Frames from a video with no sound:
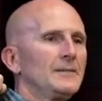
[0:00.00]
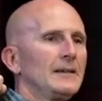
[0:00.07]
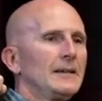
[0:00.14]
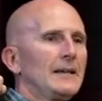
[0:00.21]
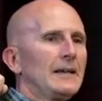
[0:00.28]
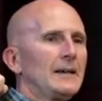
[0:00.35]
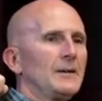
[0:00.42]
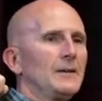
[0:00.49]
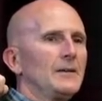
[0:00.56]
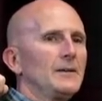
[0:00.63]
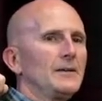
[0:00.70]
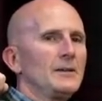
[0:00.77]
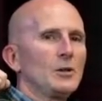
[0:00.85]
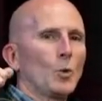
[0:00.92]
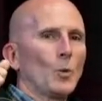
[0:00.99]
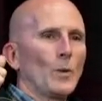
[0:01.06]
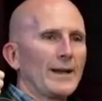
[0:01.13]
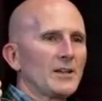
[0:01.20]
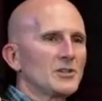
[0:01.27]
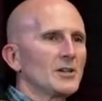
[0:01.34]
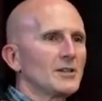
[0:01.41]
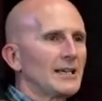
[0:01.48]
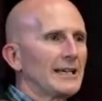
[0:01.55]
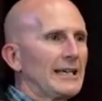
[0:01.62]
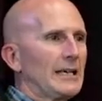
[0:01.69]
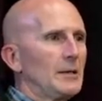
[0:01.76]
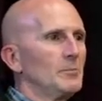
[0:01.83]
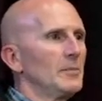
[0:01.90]
uh, you win as a
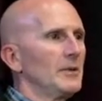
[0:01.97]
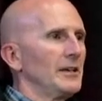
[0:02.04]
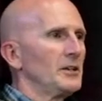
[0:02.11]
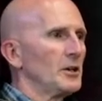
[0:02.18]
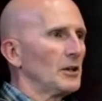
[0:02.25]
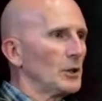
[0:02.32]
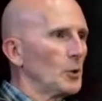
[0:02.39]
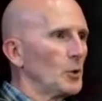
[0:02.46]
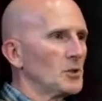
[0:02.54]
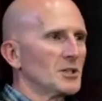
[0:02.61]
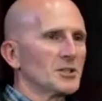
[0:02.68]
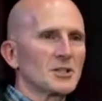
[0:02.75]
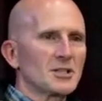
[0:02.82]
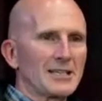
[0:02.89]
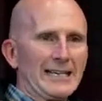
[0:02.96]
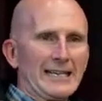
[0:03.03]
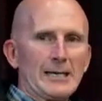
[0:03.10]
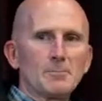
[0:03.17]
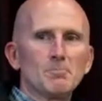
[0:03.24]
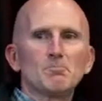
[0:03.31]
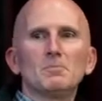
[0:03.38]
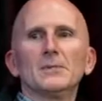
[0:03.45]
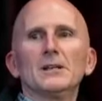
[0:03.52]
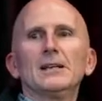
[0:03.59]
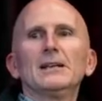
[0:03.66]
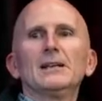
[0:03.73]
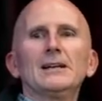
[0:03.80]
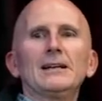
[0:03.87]
team and you lose as a team,
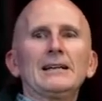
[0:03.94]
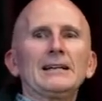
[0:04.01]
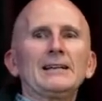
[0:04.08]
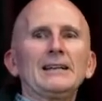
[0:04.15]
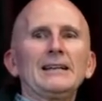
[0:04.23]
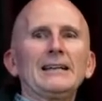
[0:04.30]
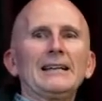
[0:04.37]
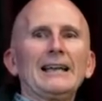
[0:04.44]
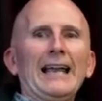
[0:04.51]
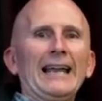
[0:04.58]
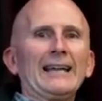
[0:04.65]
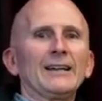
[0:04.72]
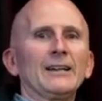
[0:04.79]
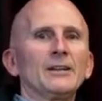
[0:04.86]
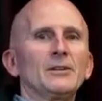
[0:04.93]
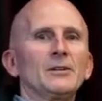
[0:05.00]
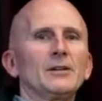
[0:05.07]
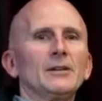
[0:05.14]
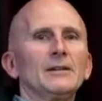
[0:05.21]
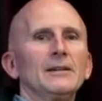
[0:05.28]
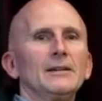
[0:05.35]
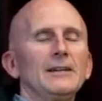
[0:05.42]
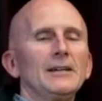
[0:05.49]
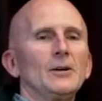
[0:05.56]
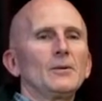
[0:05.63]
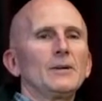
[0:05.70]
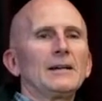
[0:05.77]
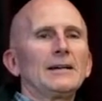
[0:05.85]
and you
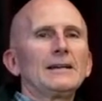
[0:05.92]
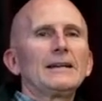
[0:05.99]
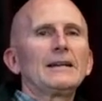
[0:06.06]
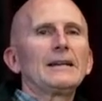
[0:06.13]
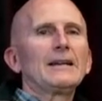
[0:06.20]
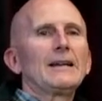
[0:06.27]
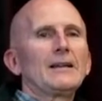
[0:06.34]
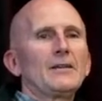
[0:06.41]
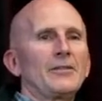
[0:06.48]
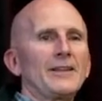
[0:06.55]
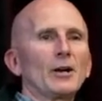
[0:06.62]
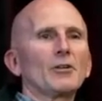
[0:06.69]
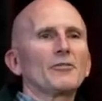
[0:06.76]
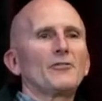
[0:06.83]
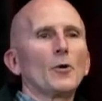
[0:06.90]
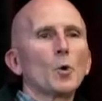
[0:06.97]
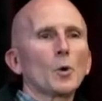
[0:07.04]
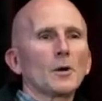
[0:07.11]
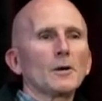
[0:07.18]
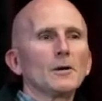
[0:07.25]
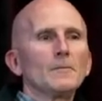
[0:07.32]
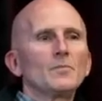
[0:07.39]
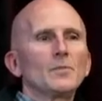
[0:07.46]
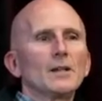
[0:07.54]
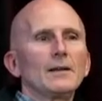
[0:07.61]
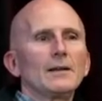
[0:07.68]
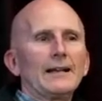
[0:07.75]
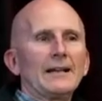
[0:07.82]
know, therefore,
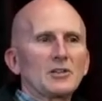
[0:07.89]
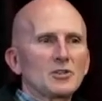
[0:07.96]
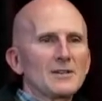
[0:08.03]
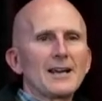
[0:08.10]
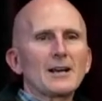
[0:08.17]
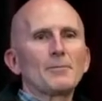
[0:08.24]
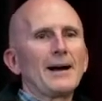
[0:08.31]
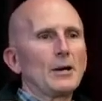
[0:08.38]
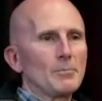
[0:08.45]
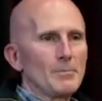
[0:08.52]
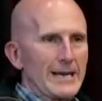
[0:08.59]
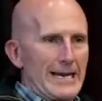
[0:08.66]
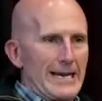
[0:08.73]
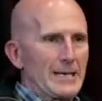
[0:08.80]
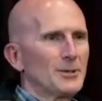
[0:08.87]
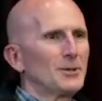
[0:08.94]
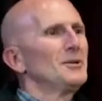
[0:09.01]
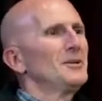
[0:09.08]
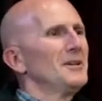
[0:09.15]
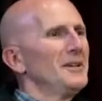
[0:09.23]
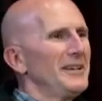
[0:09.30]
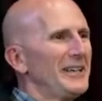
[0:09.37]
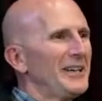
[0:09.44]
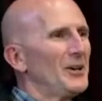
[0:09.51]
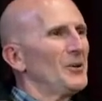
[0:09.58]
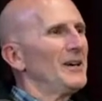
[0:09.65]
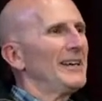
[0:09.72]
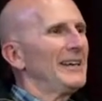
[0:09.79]
it's not about me. You know,
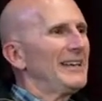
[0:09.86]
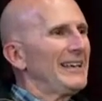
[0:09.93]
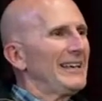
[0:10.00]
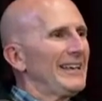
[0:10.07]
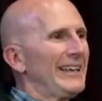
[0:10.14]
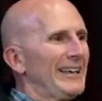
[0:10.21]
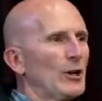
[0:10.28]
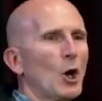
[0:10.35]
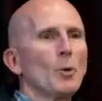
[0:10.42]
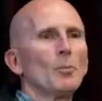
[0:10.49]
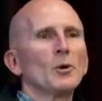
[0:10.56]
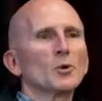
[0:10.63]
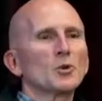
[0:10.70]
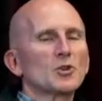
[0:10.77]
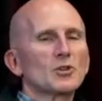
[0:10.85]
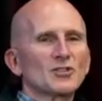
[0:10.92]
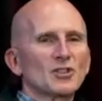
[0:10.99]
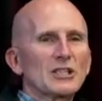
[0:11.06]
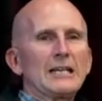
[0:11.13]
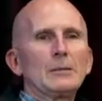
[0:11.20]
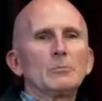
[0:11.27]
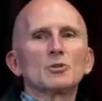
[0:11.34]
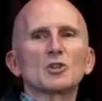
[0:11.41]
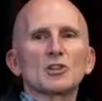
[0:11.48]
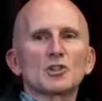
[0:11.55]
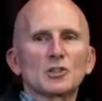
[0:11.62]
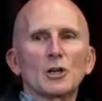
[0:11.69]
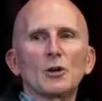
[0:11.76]
it almost seems
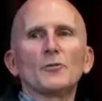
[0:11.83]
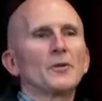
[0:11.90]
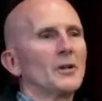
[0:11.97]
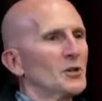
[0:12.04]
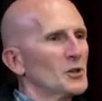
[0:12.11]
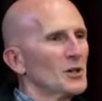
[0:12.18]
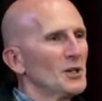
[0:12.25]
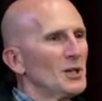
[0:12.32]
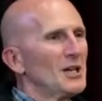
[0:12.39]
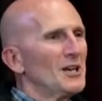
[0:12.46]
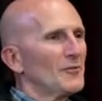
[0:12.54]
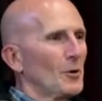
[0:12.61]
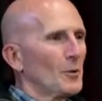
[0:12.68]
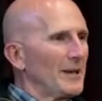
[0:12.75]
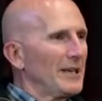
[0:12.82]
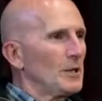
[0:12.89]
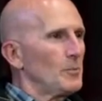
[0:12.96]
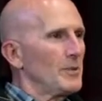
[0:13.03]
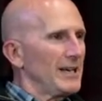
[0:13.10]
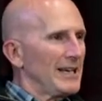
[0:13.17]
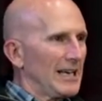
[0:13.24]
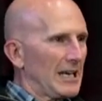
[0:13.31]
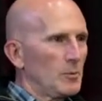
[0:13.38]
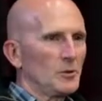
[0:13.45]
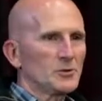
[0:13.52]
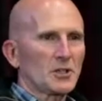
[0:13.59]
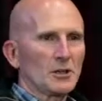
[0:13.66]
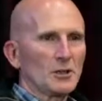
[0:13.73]
selfish for me to be able
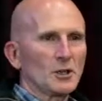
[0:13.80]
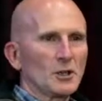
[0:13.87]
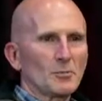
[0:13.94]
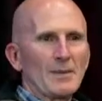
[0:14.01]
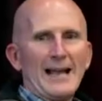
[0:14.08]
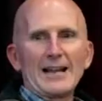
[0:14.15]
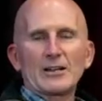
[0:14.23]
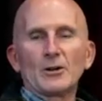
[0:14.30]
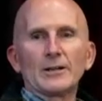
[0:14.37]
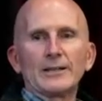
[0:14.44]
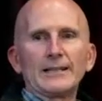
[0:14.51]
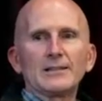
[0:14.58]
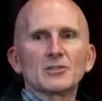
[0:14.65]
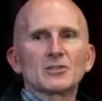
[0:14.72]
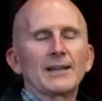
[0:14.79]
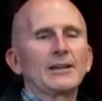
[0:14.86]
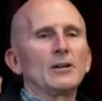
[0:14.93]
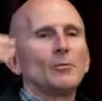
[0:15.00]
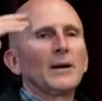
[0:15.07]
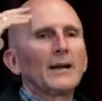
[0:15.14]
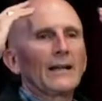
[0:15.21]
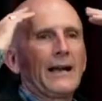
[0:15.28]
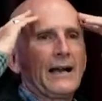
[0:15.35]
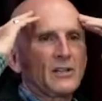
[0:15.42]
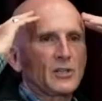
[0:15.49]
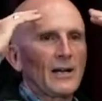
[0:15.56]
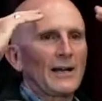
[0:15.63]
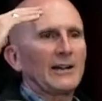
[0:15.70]
to look back on it and say, oh my gosh,
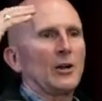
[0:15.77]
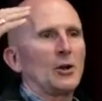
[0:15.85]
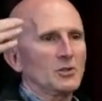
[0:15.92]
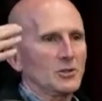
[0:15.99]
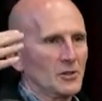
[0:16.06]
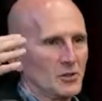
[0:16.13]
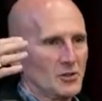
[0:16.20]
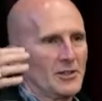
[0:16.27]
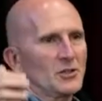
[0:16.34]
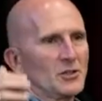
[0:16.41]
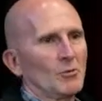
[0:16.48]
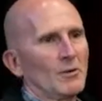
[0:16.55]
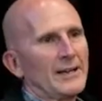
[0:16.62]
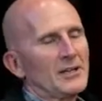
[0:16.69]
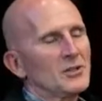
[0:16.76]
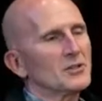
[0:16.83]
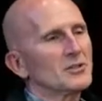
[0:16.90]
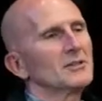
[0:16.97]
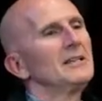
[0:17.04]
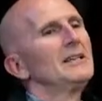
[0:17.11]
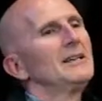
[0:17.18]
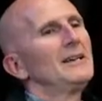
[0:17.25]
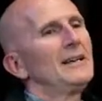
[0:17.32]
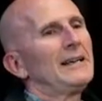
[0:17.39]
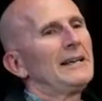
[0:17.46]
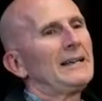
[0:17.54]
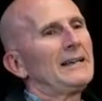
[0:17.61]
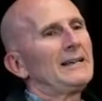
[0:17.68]
I cost us this race. Uh,
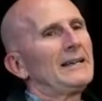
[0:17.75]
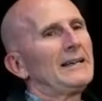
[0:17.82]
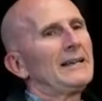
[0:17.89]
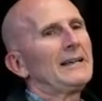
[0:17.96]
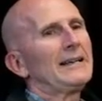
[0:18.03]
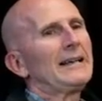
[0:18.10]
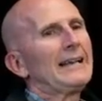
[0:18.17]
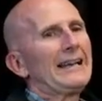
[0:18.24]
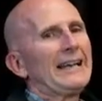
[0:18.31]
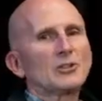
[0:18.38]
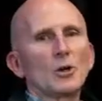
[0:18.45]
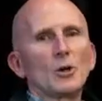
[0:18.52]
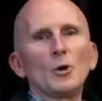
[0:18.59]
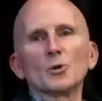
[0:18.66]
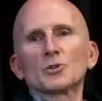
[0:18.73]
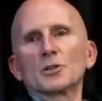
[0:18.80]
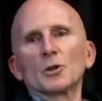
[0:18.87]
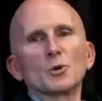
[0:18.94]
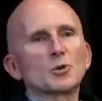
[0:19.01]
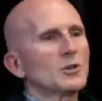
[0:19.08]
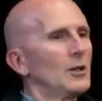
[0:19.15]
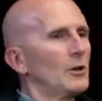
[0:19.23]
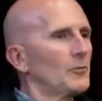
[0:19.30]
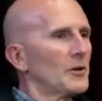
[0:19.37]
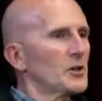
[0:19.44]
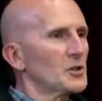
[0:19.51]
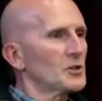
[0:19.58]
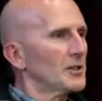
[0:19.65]
uh, it's also
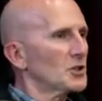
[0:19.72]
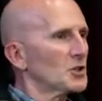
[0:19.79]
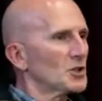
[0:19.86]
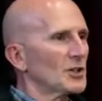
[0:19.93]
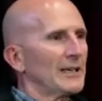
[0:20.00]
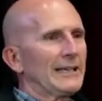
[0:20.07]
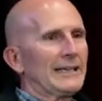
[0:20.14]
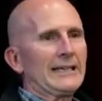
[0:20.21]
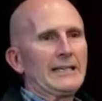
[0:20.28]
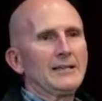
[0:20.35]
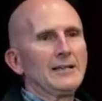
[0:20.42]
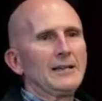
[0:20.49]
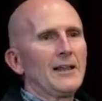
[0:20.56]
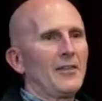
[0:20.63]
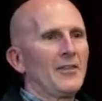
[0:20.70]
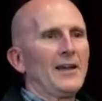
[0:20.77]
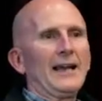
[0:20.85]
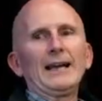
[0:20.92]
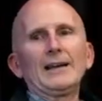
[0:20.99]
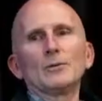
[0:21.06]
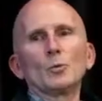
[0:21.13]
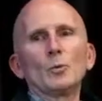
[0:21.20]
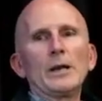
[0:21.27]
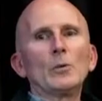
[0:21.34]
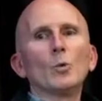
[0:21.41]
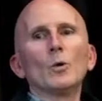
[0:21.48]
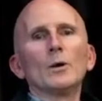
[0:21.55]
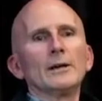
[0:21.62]
selfish to say that we
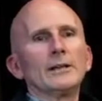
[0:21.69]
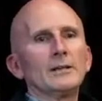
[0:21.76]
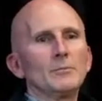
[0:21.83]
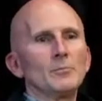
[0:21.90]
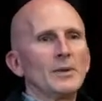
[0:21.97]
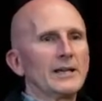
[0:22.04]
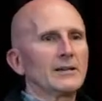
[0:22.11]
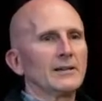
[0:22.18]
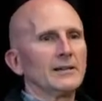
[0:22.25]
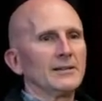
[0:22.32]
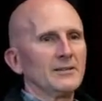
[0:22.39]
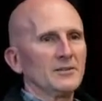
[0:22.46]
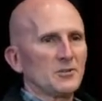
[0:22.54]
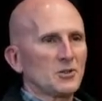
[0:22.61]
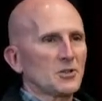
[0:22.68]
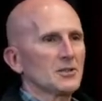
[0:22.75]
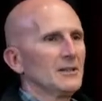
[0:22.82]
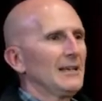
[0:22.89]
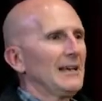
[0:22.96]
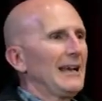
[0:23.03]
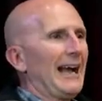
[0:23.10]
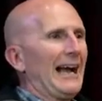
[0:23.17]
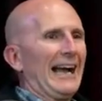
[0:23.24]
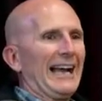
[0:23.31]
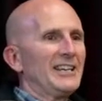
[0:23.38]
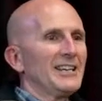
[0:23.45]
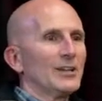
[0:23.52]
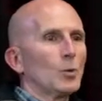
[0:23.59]
won because I
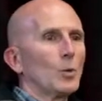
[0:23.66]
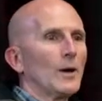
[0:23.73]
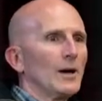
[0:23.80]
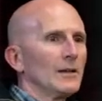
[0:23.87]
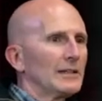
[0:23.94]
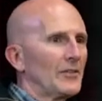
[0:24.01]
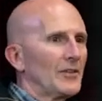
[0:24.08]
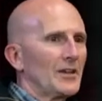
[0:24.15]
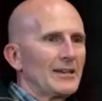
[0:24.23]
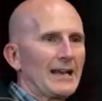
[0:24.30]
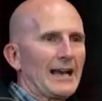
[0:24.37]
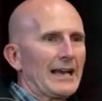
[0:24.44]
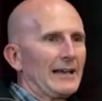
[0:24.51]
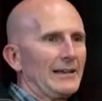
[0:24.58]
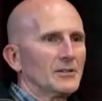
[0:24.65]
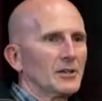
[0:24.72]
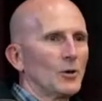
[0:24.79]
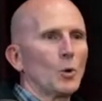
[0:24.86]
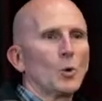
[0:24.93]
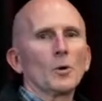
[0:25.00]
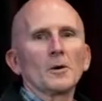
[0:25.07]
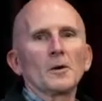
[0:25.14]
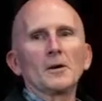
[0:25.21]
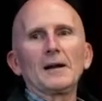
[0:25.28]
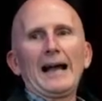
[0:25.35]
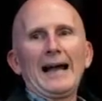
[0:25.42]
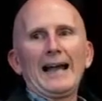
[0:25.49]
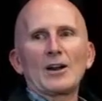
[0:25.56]
did well in the night or
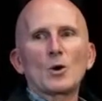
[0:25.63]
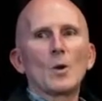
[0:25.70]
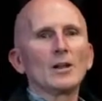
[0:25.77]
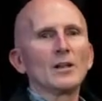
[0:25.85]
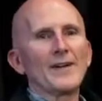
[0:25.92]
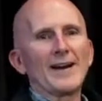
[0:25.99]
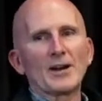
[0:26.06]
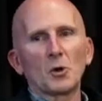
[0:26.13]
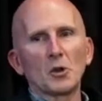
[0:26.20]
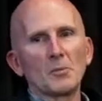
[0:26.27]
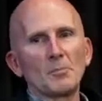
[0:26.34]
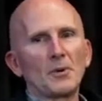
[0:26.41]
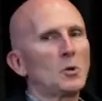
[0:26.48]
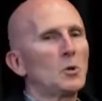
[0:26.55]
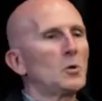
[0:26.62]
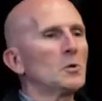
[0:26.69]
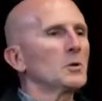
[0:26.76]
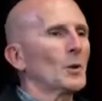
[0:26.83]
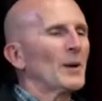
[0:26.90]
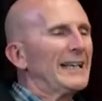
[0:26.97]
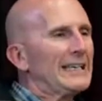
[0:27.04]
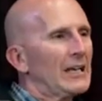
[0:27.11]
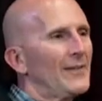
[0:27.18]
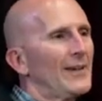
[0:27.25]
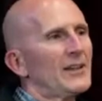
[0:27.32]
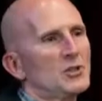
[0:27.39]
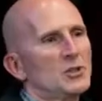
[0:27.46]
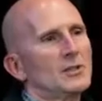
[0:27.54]
I qualified on the pole or any of
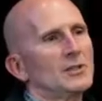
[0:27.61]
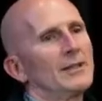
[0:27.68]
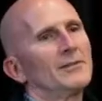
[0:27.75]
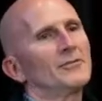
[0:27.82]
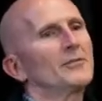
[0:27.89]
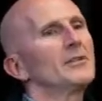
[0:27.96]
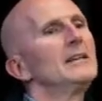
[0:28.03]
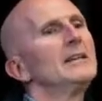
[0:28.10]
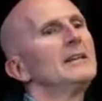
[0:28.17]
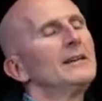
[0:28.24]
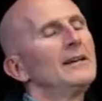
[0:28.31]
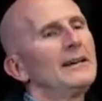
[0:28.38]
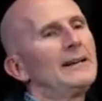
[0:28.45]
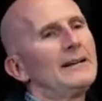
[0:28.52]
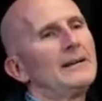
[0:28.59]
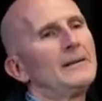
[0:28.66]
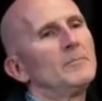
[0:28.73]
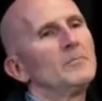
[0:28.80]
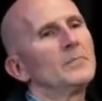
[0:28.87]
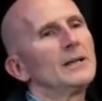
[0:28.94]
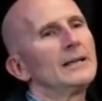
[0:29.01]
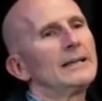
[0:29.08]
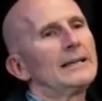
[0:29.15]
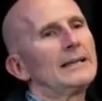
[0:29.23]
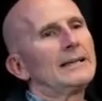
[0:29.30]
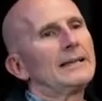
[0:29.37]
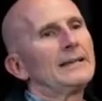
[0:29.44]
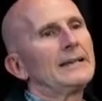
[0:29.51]
that stuff. Um, uh,
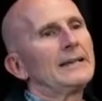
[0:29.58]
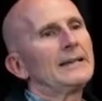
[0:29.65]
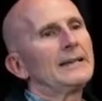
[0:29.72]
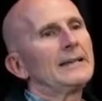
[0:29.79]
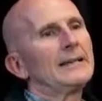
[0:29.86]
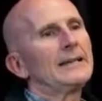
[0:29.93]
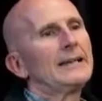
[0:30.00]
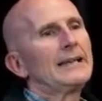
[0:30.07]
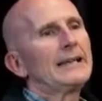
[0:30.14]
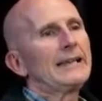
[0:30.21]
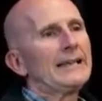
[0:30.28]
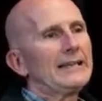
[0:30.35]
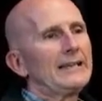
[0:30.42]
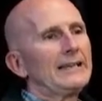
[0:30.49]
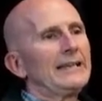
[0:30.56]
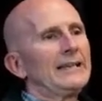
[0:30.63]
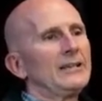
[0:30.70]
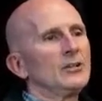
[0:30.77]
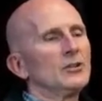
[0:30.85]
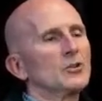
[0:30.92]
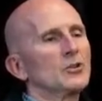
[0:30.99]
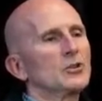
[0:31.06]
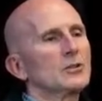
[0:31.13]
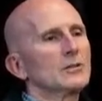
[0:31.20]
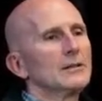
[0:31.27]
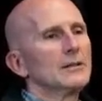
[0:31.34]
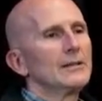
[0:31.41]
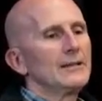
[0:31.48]
uh, it is,
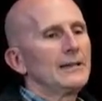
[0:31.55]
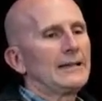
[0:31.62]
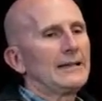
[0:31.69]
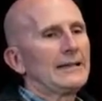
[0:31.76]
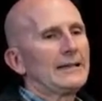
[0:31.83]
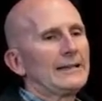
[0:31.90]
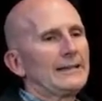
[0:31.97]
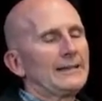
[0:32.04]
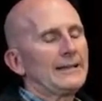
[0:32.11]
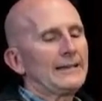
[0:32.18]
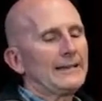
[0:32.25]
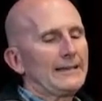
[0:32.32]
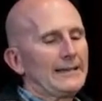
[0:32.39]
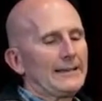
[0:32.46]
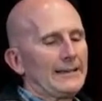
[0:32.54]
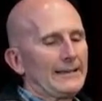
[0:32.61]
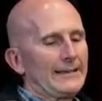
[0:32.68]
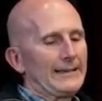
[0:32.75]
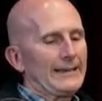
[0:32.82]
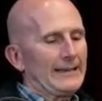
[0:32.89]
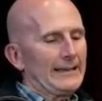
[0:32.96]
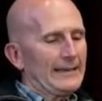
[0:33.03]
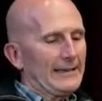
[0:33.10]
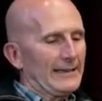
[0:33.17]
uh, uh it's